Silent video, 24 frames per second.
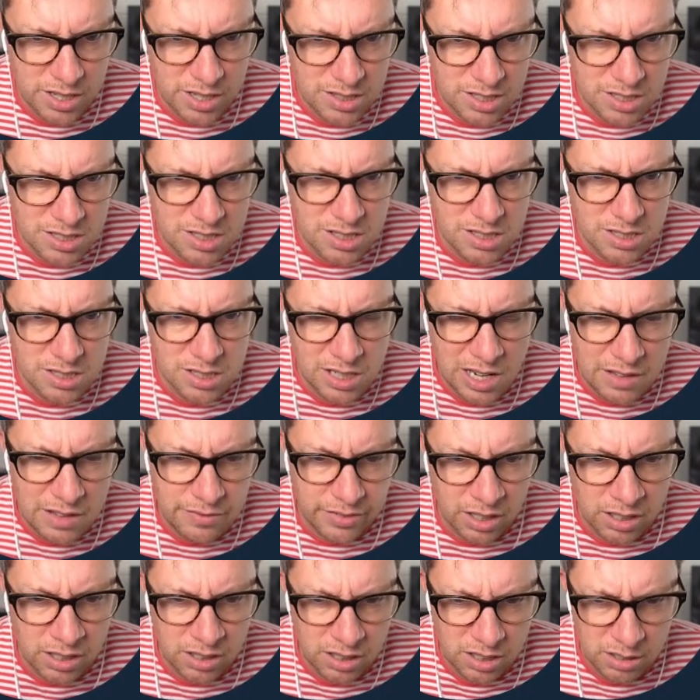This is
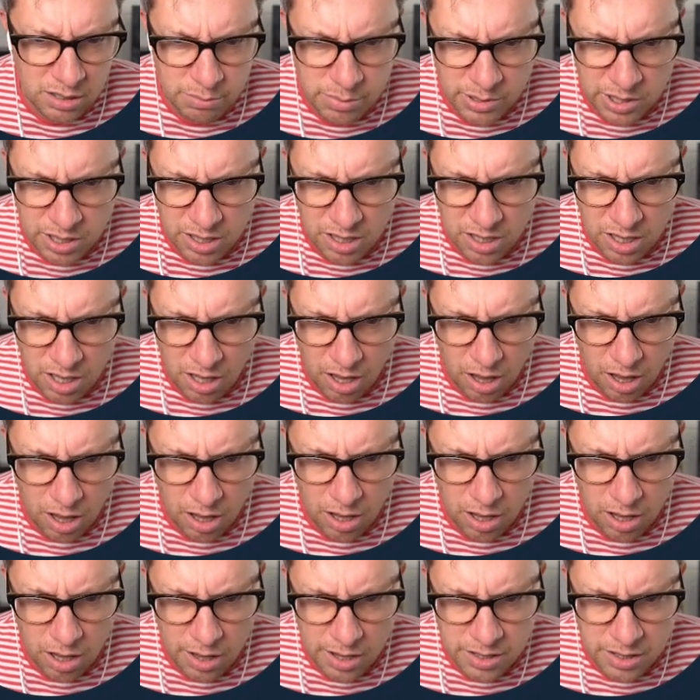clever, but
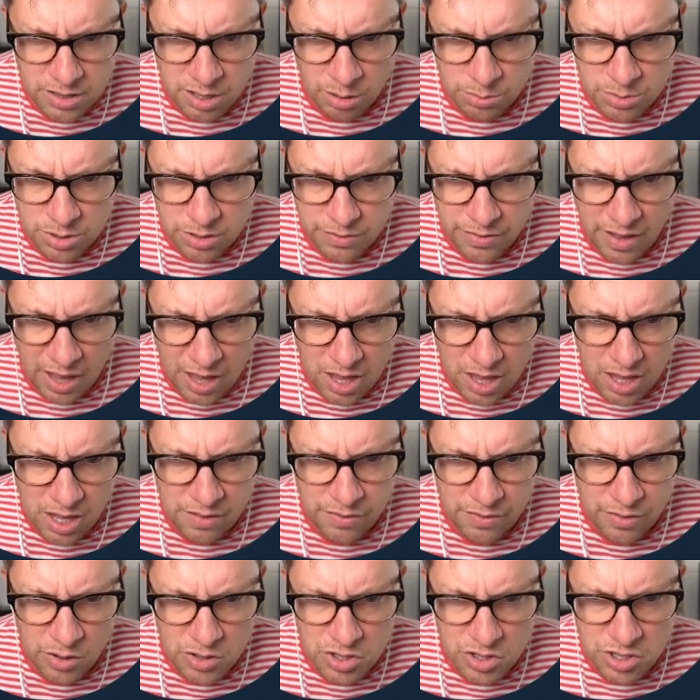in terms of if
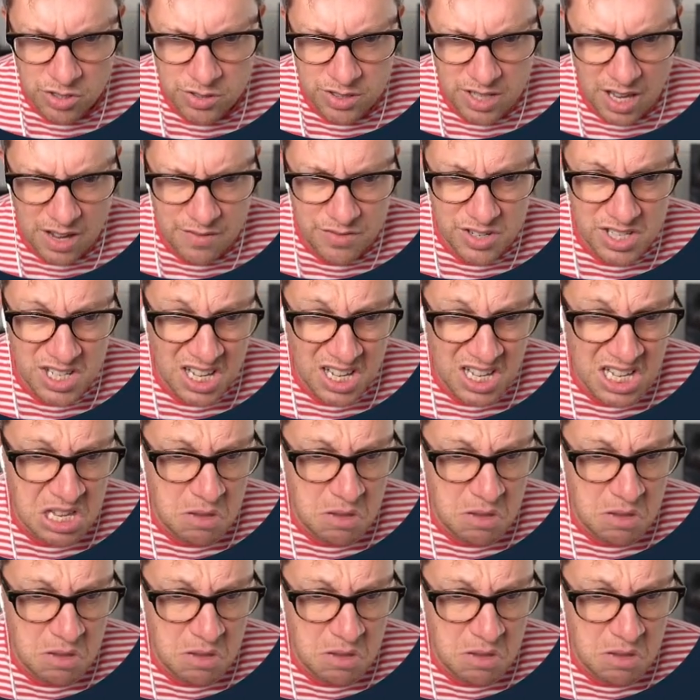I'd use it every day,